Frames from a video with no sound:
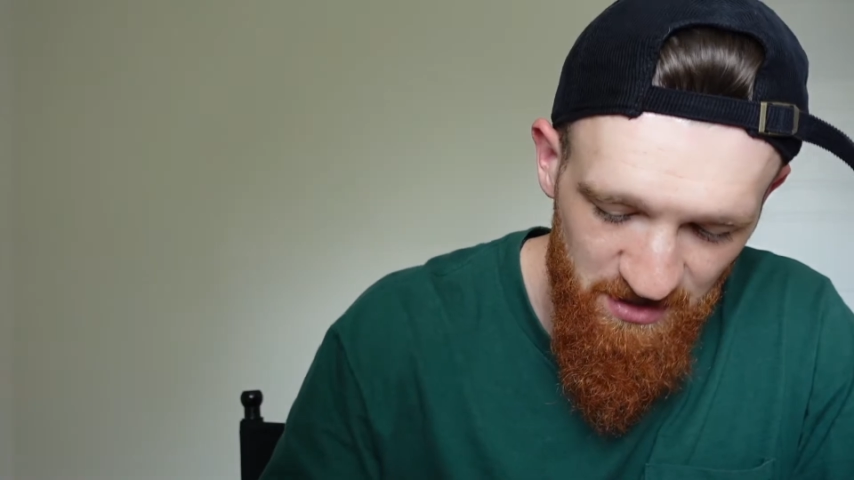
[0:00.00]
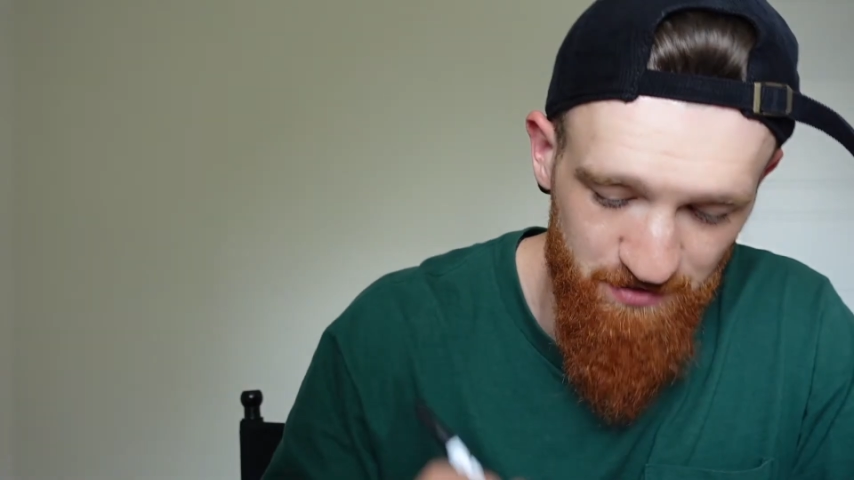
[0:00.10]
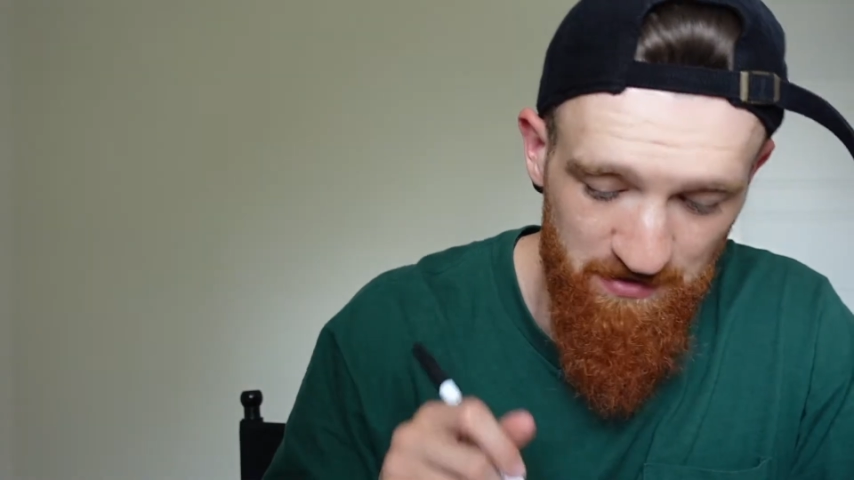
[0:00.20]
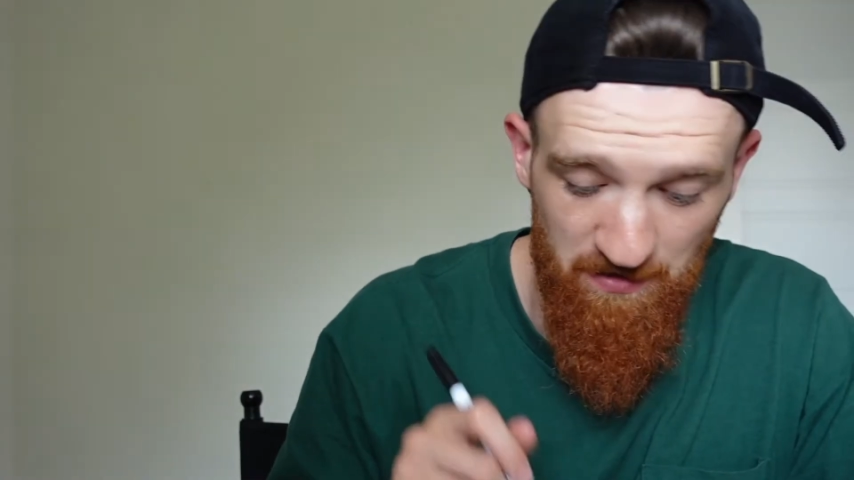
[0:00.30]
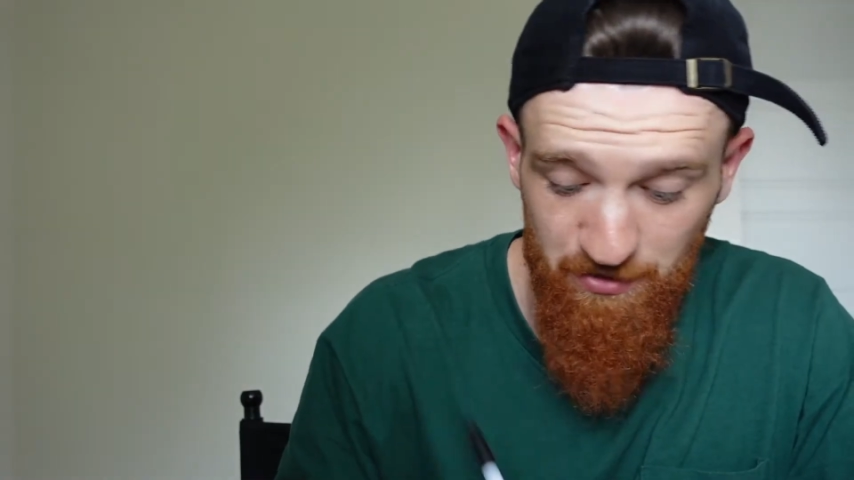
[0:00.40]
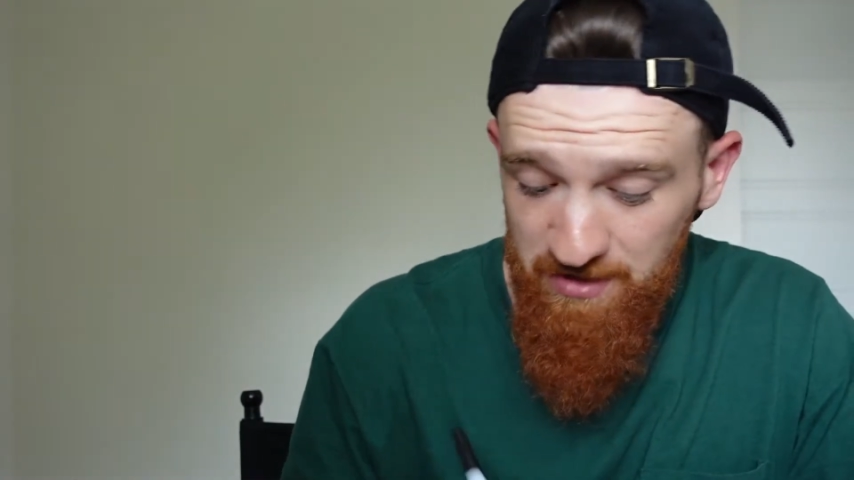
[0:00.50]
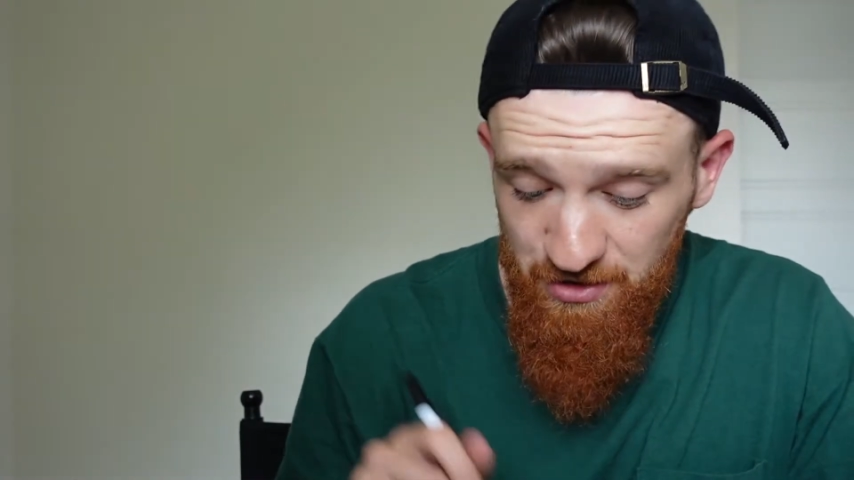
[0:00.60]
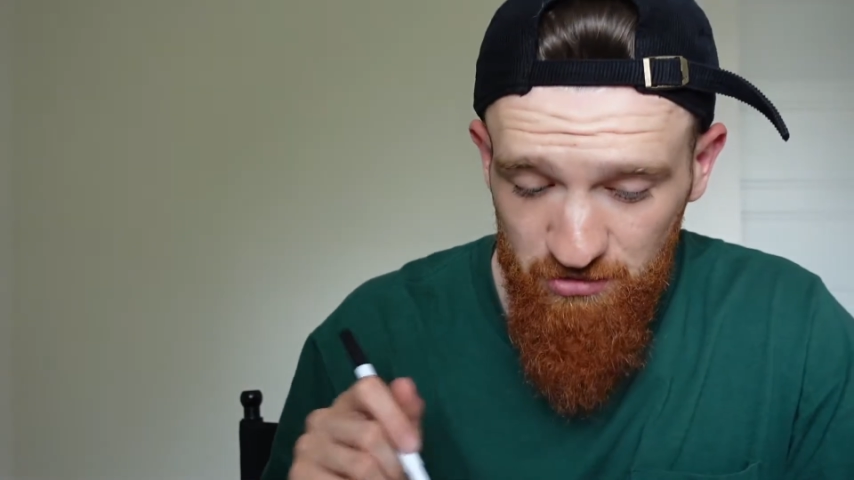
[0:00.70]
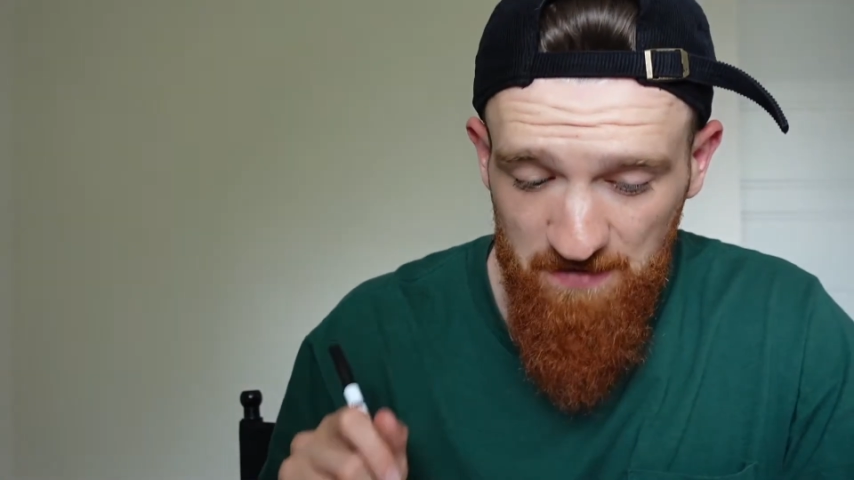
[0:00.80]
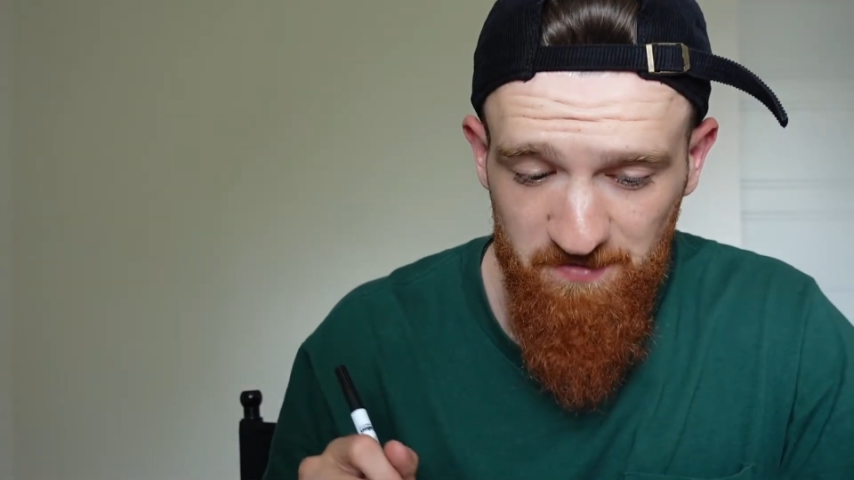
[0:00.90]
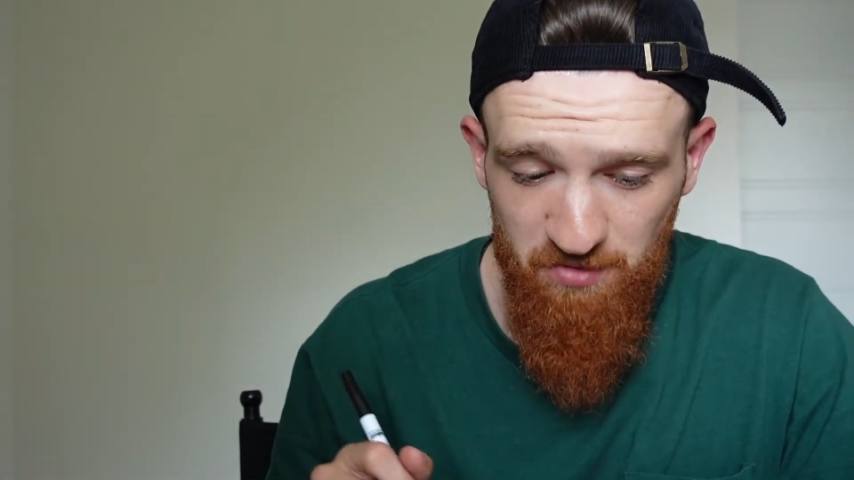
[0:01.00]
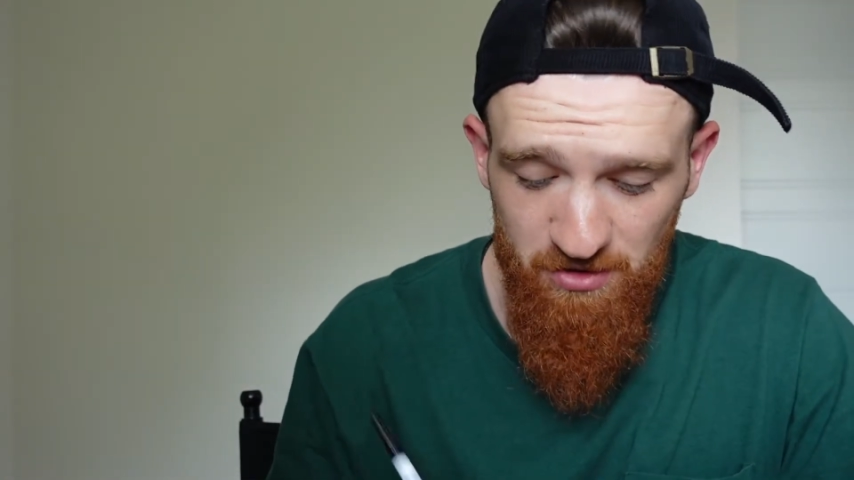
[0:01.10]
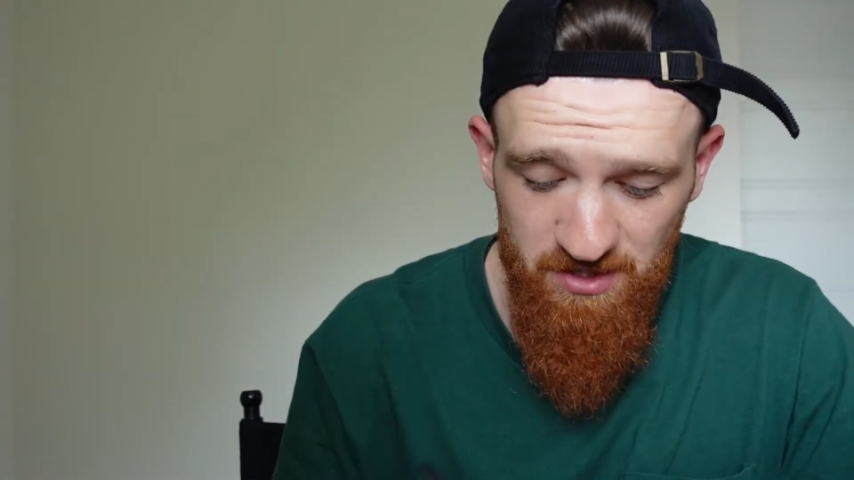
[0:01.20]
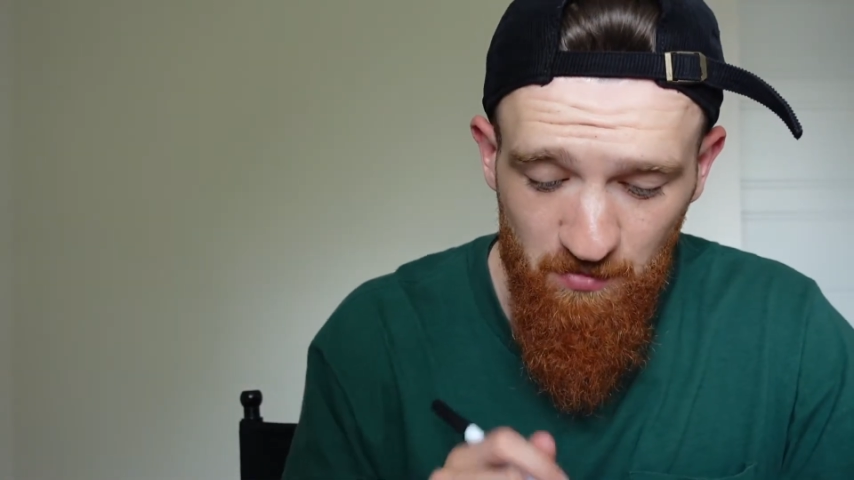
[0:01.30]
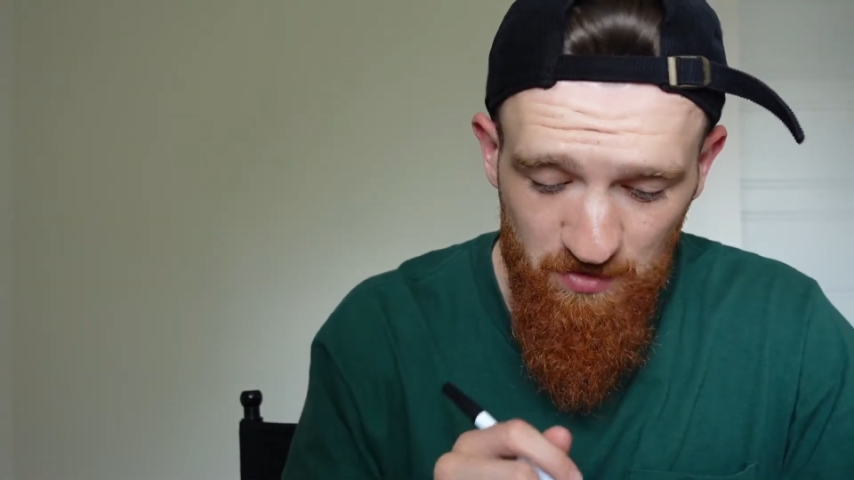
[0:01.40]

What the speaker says: So we have 300 grams of protein,